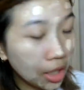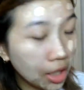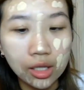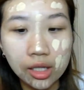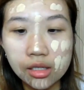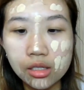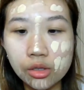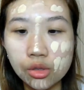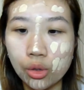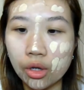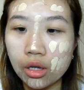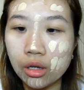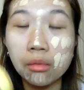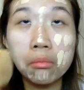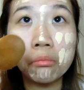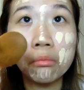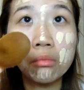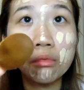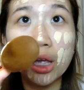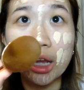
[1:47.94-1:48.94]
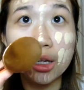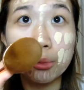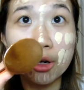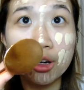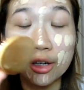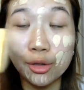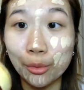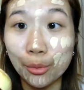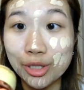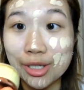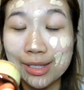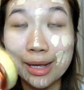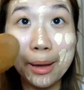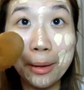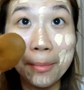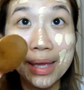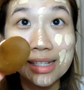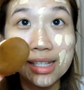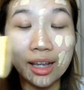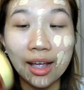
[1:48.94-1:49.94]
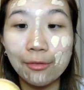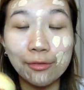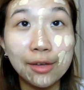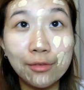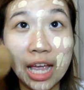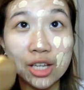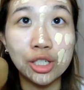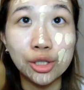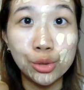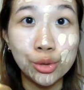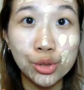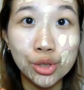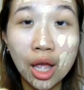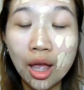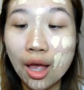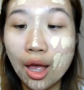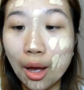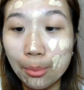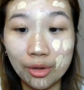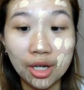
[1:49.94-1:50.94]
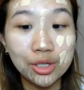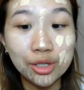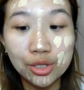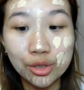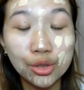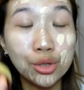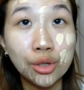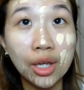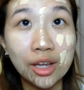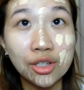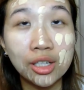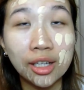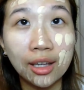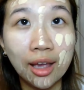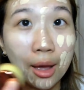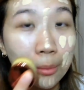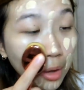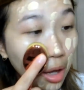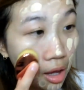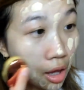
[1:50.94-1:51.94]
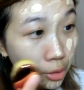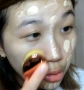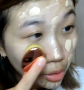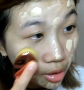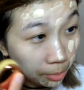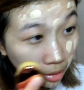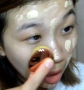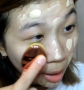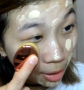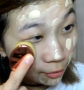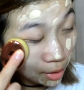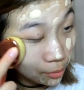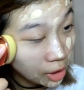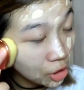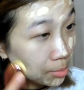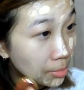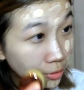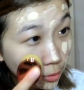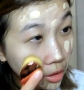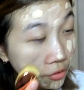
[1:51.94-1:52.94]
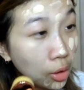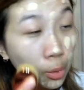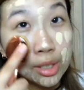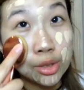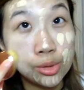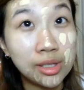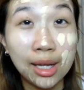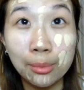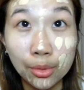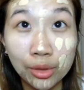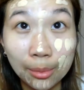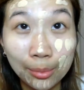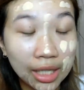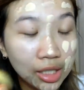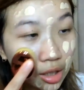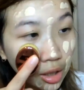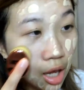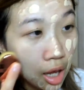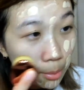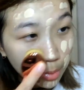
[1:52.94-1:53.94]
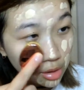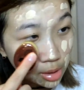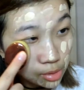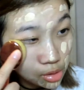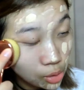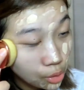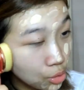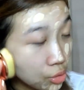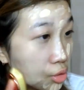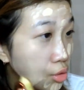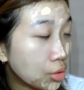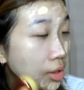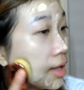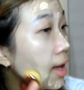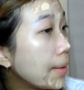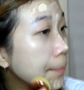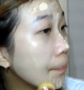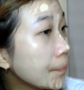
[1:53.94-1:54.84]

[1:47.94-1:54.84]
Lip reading: That's like in product, which is amazing. I've never actually used a brush to actually apply my foundation before. I've always used a beauty blender because I'm so used to it.